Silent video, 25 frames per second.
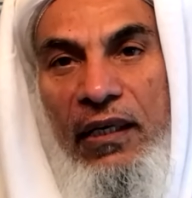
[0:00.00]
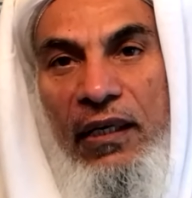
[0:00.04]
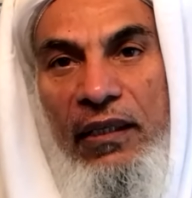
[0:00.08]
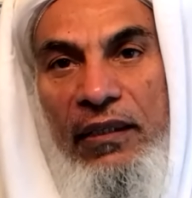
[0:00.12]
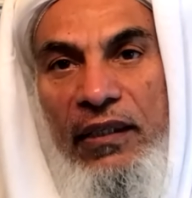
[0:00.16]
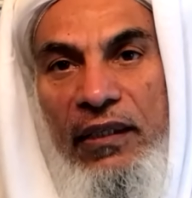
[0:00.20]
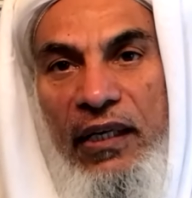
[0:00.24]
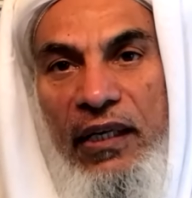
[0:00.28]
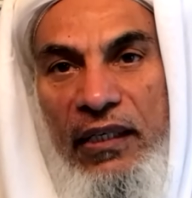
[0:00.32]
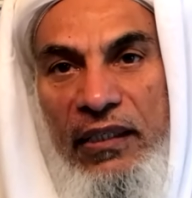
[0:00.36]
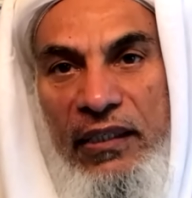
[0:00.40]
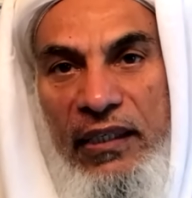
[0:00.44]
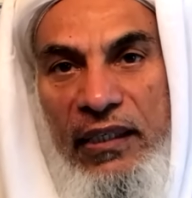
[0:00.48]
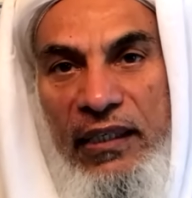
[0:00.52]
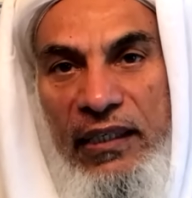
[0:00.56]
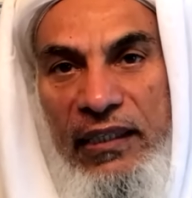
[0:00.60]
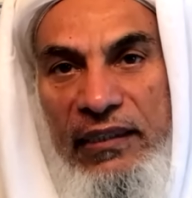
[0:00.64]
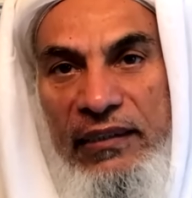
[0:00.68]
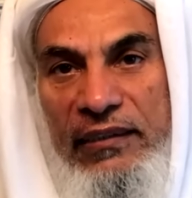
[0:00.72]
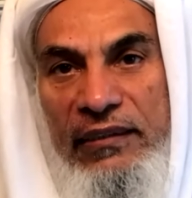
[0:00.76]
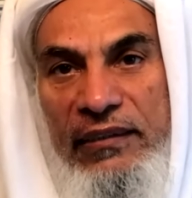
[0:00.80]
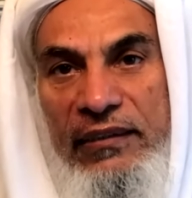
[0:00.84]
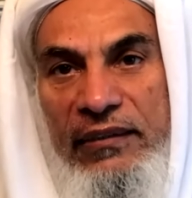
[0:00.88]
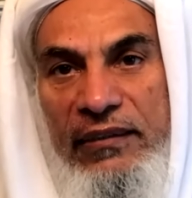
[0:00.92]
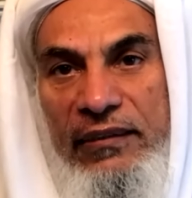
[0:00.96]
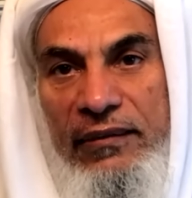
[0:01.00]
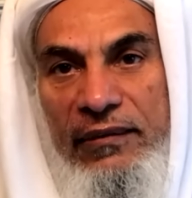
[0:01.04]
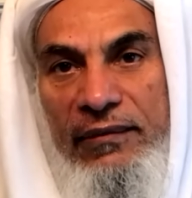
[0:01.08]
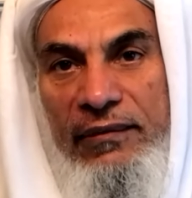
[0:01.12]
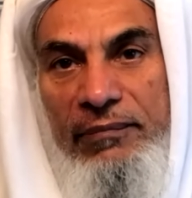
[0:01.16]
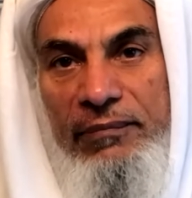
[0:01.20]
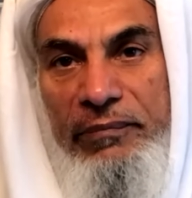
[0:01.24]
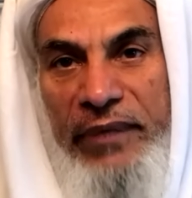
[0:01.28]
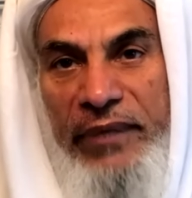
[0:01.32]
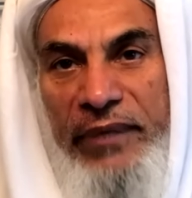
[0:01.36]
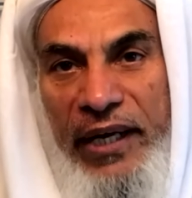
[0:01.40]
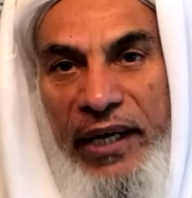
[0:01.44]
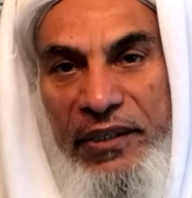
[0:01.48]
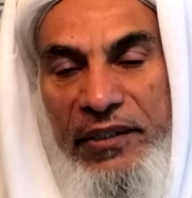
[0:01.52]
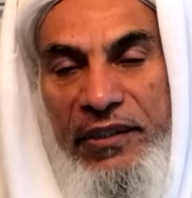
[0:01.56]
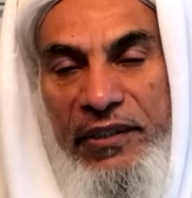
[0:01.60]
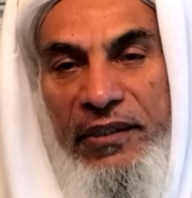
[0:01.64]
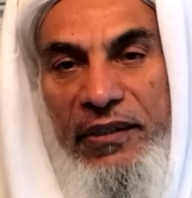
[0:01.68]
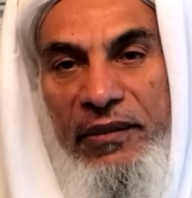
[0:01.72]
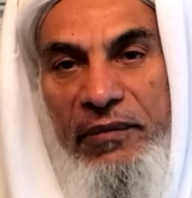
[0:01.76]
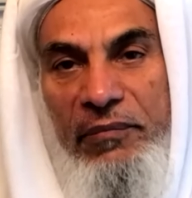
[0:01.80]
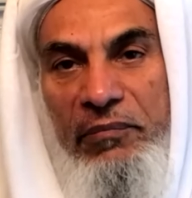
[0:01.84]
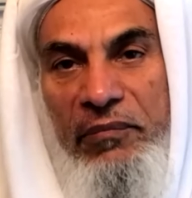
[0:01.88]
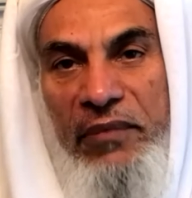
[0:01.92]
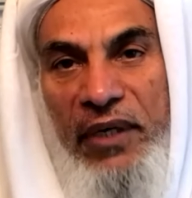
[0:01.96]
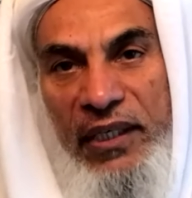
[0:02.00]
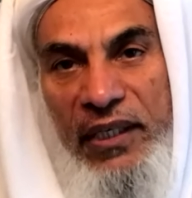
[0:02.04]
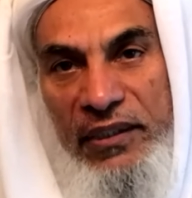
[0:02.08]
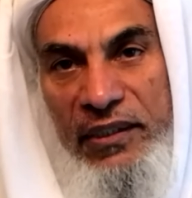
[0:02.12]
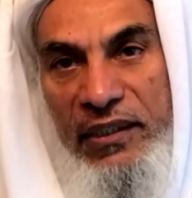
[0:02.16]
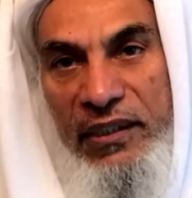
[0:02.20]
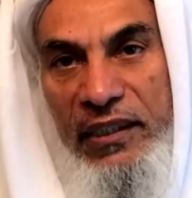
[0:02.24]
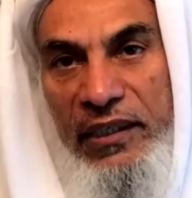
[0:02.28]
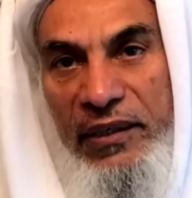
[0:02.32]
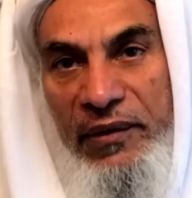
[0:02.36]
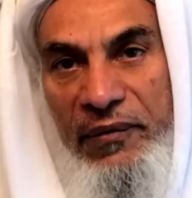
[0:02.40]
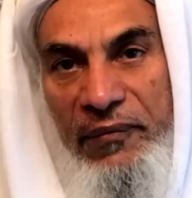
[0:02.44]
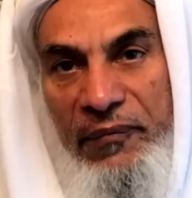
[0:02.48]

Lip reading: that has matter, mada.